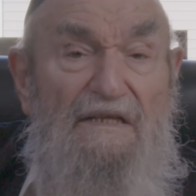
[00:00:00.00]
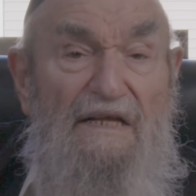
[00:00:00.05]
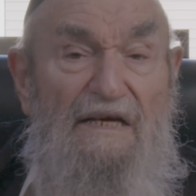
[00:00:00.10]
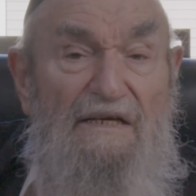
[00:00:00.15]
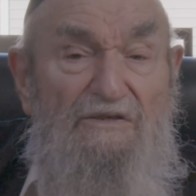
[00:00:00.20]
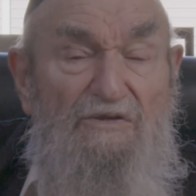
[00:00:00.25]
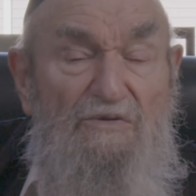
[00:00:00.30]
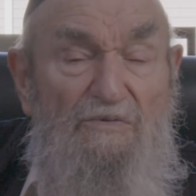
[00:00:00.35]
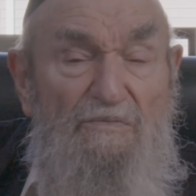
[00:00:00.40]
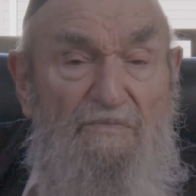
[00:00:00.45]

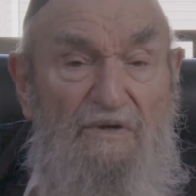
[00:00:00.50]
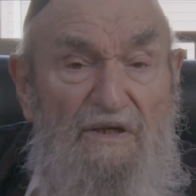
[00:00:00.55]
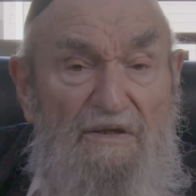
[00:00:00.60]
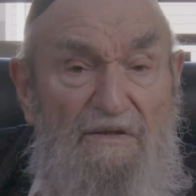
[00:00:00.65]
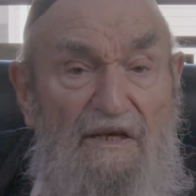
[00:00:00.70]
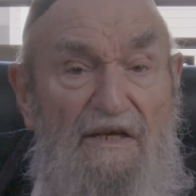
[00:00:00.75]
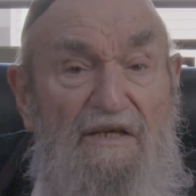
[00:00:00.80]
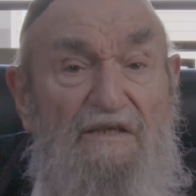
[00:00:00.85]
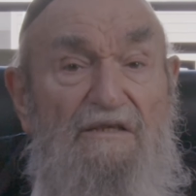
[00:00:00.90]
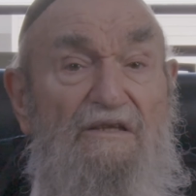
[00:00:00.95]
That's
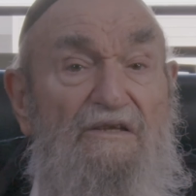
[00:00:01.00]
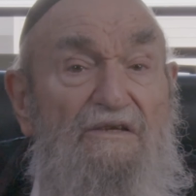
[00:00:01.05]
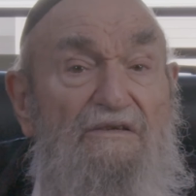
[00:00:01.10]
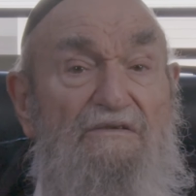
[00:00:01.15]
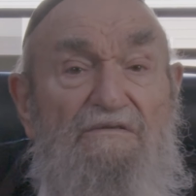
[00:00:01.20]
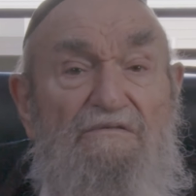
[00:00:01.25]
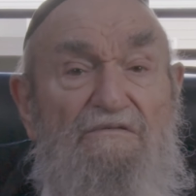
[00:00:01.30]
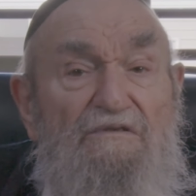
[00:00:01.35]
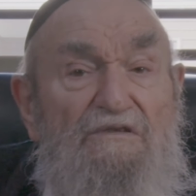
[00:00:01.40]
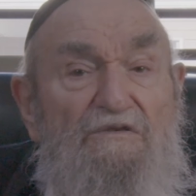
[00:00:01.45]
about Hitler,
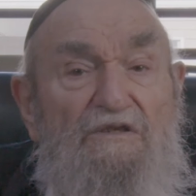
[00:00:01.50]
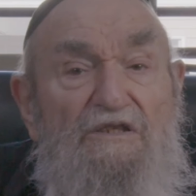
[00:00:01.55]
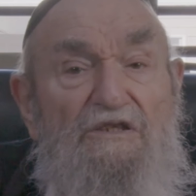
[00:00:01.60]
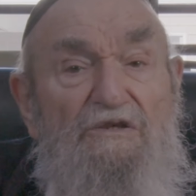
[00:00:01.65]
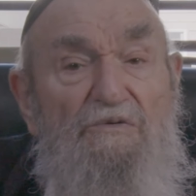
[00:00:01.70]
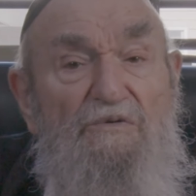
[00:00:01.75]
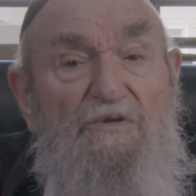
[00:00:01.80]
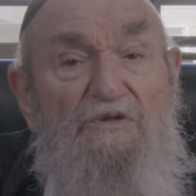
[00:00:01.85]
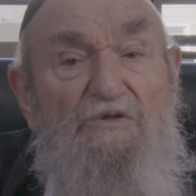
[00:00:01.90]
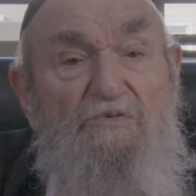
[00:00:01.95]

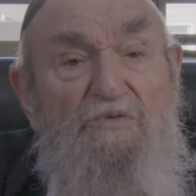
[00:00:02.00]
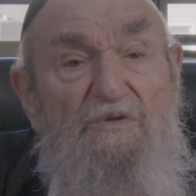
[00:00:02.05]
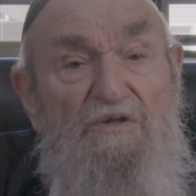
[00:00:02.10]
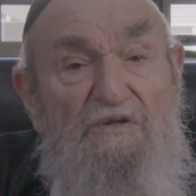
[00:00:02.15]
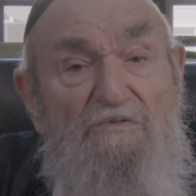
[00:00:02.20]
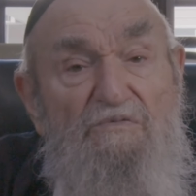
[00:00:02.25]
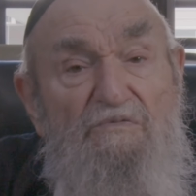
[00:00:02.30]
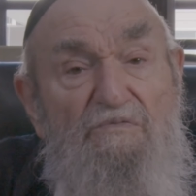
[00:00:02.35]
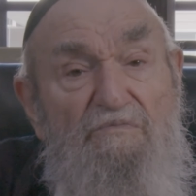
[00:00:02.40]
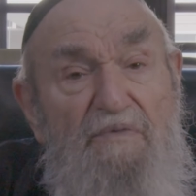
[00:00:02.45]
which, which
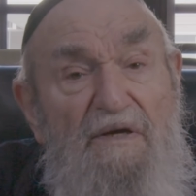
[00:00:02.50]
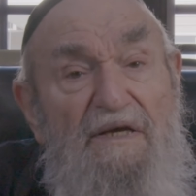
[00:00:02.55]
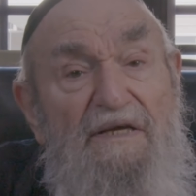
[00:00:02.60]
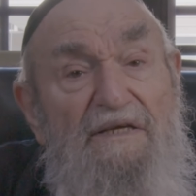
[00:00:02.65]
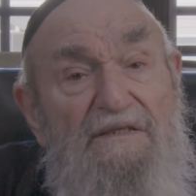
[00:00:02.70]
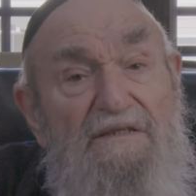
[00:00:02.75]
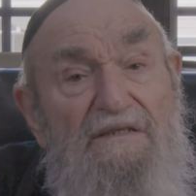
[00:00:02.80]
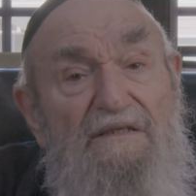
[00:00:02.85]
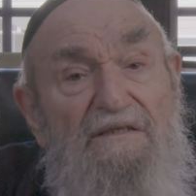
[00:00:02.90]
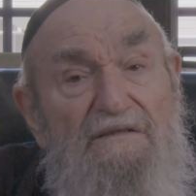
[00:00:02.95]
was
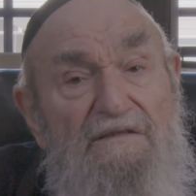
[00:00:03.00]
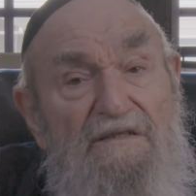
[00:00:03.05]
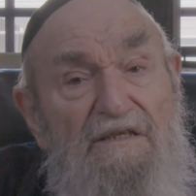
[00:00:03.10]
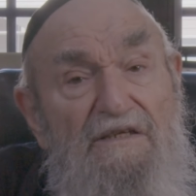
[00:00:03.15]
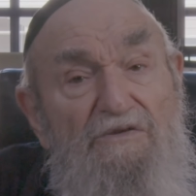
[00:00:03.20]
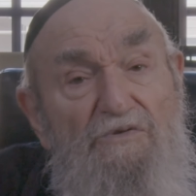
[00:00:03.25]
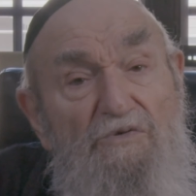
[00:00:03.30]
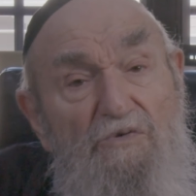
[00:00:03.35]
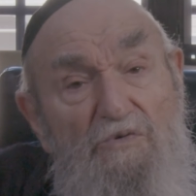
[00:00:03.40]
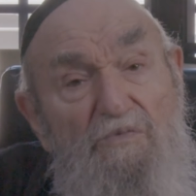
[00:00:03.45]
bad, and
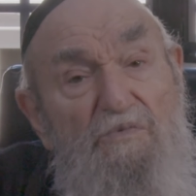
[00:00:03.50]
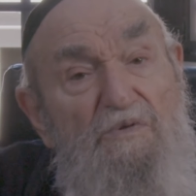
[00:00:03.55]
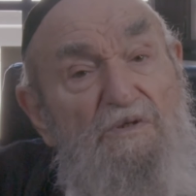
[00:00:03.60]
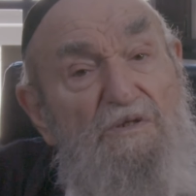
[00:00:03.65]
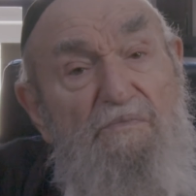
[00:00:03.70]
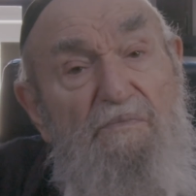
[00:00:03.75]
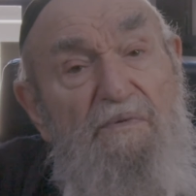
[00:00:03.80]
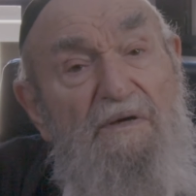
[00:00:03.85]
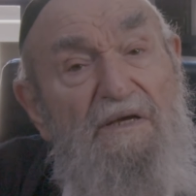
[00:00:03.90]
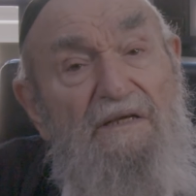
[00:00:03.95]
he knew it
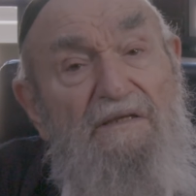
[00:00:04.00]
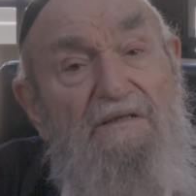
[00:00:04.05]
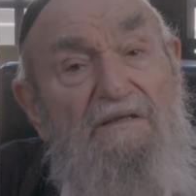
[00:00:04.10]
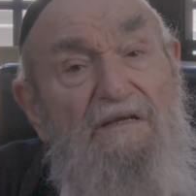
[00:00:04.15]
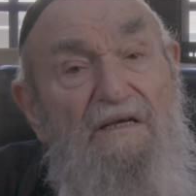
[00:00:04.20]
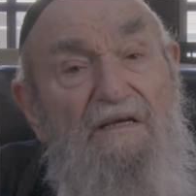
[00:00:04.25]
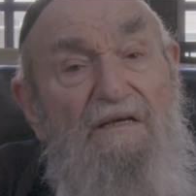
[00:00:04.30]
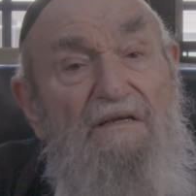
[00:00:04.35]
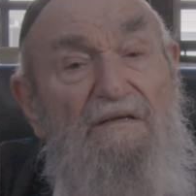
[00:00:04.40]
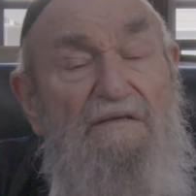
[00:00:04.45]
was bad.
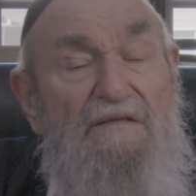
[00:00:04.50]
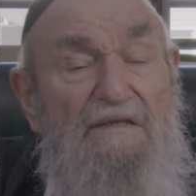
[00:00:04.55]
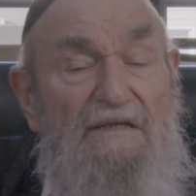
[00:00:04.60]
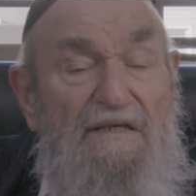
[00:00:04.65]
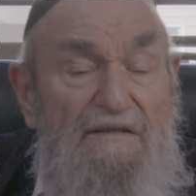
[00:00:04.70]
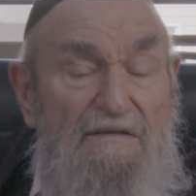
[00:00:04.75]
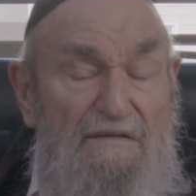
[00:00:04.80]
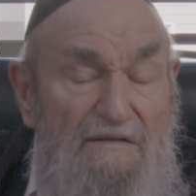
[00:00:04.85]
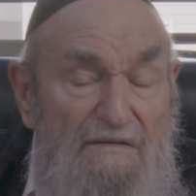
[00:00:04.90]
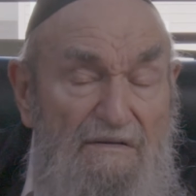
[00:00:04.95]

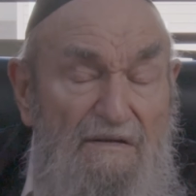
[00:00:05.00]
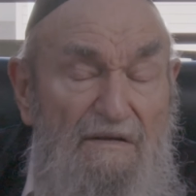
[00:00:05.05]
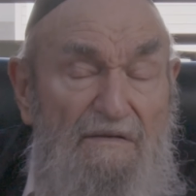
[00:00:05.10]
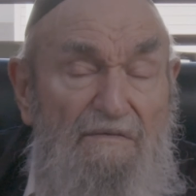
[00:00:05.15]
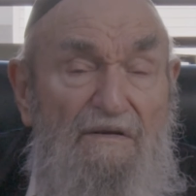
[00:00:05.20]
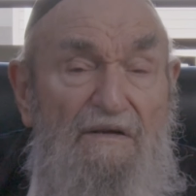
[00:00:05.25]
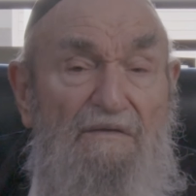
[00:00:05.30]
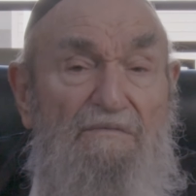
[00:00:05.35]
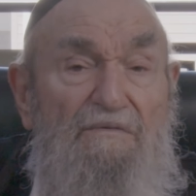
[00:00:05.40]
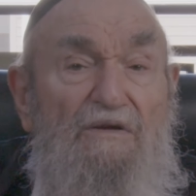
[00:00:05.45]
That you
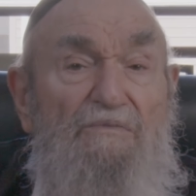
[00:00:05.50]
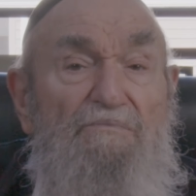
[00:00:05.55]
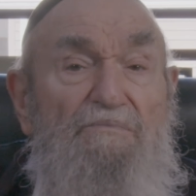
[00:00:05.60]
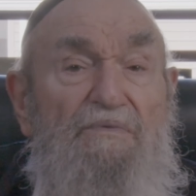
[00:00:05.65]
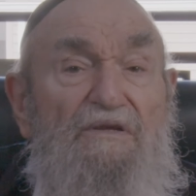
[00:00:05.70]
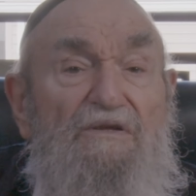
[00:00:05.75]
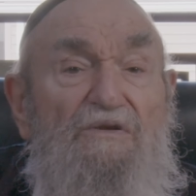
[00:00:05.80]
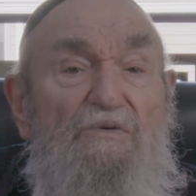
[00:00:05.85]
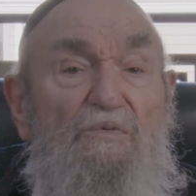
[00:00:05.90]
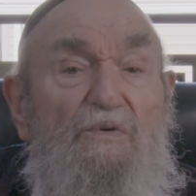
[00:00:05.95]
know, the,
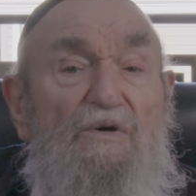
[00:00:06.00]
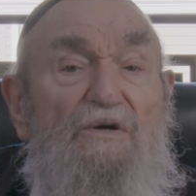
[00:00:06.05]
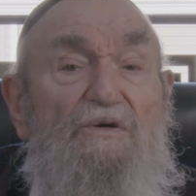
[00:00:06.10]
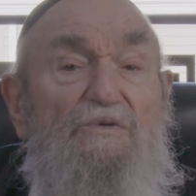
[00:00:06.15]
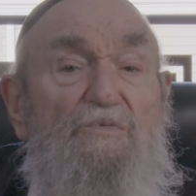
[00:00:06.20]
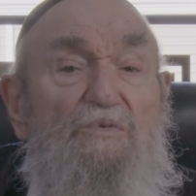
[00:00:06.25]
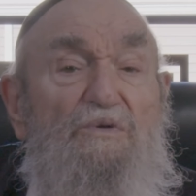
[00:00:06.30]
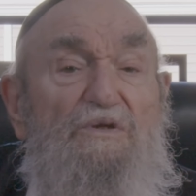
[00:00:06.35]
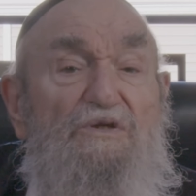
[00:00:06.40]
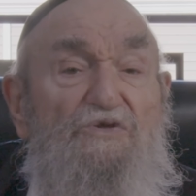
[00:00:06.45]
the
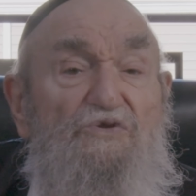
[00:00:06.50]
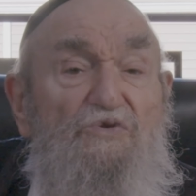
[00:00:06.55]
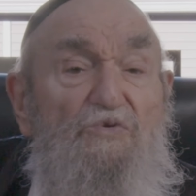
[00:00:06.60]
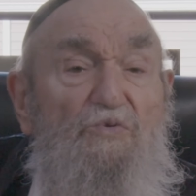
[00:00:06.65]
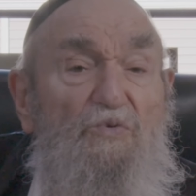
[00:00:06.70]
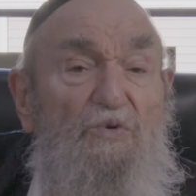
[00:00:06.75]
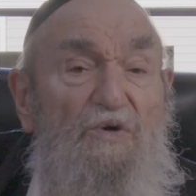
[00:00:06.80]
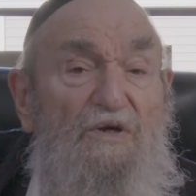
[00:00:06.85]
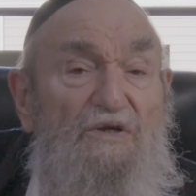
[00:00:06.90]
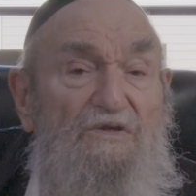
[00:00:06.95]
world will
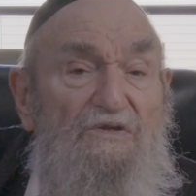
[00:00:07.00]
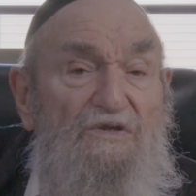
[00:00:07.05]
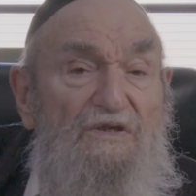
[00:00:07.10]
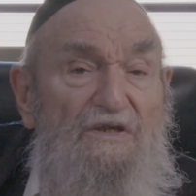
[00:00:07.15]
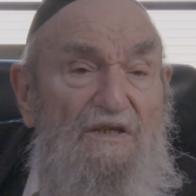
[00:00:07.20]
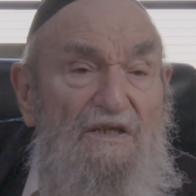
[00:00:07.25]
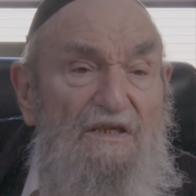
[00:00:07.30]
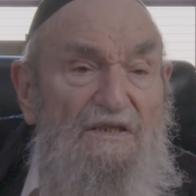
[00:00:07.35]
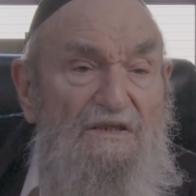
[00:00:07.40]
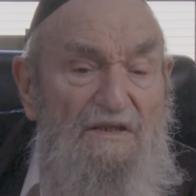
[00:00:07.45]
destroy us.
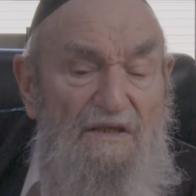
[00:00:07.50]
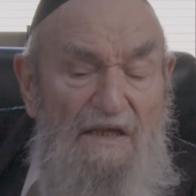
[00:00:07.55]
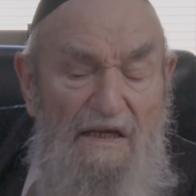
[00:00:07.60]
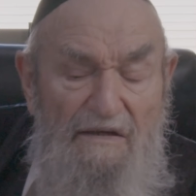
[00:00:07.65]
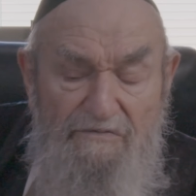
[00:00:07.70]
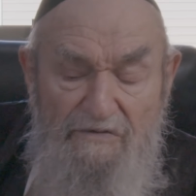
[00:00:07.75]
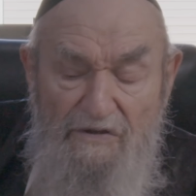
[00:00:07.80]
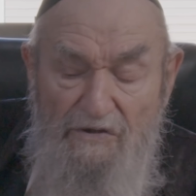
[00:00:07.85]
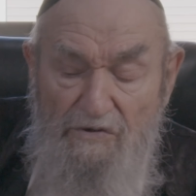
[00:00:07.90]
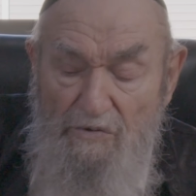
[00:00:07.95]
He doesn't
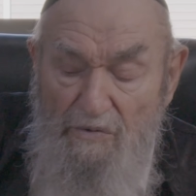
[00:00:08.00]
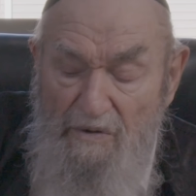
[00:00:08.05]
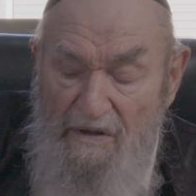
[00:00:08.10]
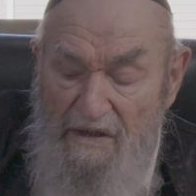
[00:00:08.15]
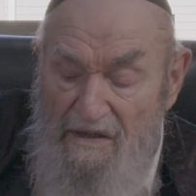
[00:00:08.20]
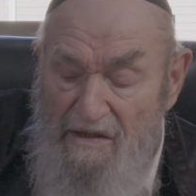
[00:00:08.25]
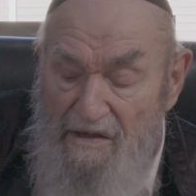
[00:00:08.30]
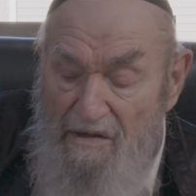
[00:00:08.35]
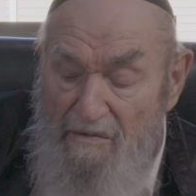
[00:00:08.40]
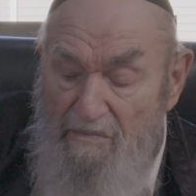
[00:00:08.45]
have to do
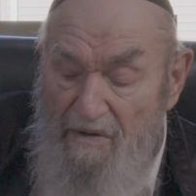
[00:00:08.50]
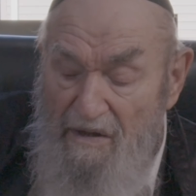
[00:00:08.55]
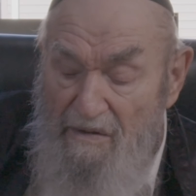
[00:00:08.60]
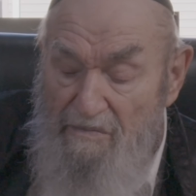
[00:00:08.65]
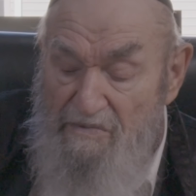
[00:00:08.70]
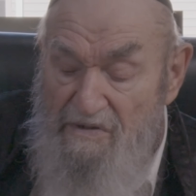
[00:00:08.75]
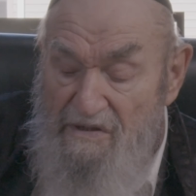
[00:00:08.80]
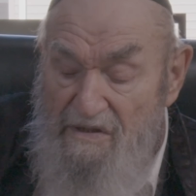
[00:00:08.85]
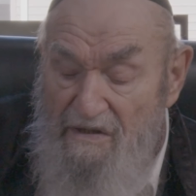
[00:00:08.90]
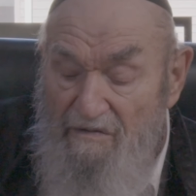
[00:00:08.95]
anything by
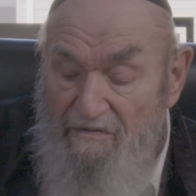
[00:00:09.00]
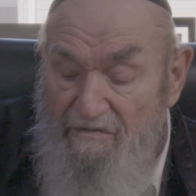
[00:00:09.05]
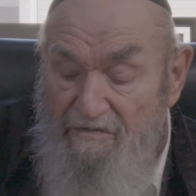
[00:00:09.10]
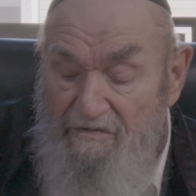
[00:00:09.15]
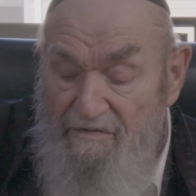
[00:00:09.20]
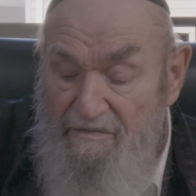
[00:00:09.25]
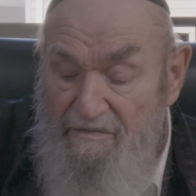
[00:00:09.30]
himself.